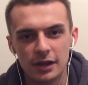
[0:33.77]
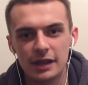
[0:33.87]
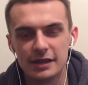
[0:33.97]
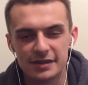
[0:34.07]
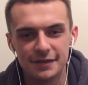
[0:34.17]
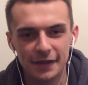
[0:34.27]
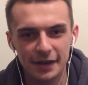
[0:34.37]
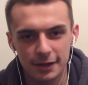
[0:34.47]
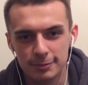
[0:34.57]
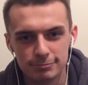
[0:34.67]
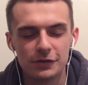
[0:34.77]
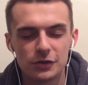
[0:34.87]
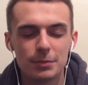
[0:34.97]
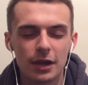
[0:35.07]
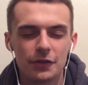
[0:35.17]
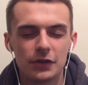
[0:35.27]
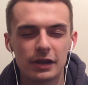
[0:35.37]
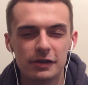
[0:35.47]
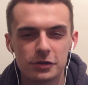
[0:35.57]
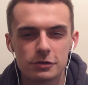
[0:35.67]
this defender. To me, I
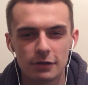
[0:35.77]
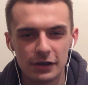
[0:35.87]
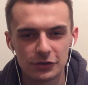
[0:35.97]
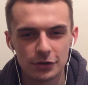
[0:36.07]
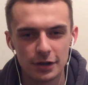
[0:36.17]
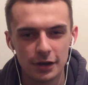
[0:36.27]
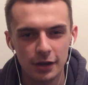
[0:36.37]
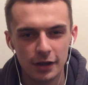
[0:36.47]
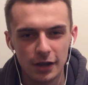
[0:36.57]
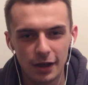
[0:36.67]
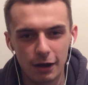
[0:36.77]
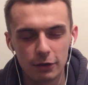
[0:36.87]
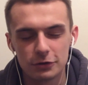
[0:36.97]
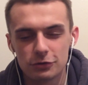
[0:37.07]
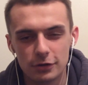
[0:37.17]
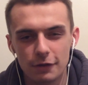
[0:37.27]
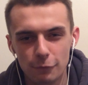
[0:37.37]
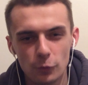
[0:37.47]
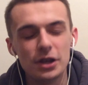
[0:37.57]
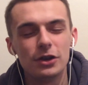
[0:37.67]
think he's a great sign. I'm going to try and
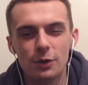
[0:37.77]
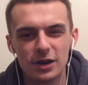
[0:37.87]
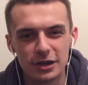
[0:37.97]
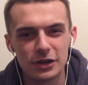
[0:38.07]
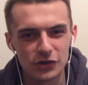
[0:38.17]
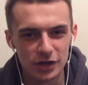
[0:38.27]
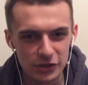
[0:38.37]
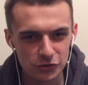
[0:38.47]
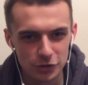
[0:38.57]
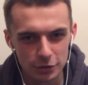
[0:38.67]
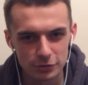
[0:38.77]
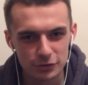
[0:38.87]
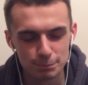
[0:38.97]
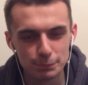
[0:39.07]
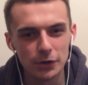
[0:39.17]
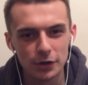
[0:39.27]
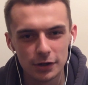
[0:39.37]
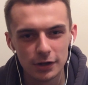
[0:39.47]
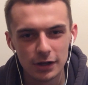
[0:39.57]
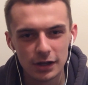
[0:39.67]
avoid doing any cheese jokes, but
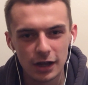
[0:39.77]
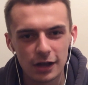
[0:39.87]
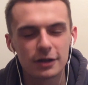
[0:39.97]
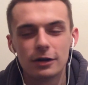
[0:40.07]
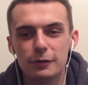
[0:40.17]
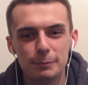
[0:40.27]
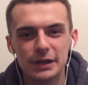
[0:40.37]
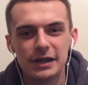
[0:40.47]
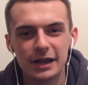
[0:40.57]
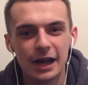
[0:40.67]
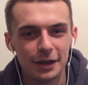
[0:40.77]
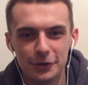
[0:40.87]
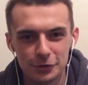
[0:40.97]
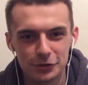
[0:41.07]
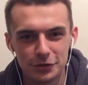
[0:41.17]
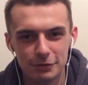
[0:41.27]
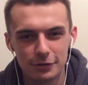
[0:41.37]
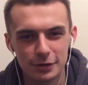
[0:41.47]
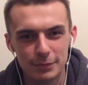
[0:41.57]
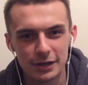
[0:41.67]
I can't bear Alan Hutton at
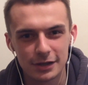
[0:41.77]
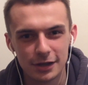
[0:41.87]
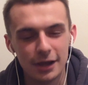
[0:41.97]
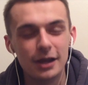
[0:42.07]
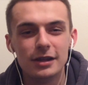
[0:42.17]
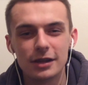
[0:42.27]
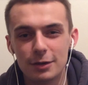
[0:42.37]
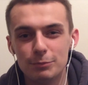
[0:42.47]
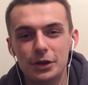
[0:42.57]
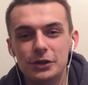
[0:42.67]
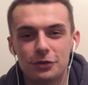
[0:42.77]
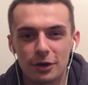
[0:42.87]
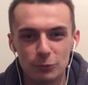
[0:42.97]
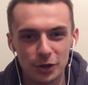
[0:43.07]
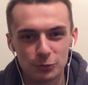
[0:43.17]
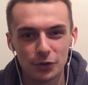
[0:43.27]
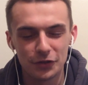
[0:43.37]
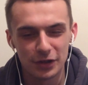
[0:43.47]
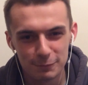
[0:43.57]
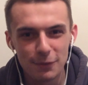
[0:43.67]
right back. You can put into your own words what I
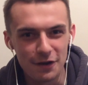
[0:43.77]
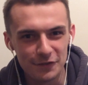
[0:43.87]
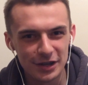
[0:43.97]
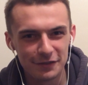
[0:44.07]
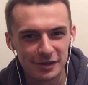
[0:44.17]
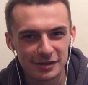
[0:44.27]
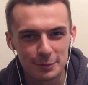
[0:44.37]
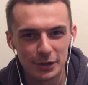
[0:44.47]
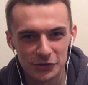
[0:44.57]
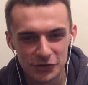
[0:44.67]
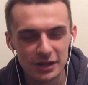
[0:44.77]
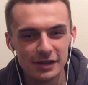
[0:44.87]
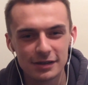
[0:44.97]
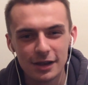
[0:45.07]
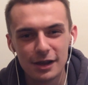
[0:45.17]
think I might have said if I said about cheese,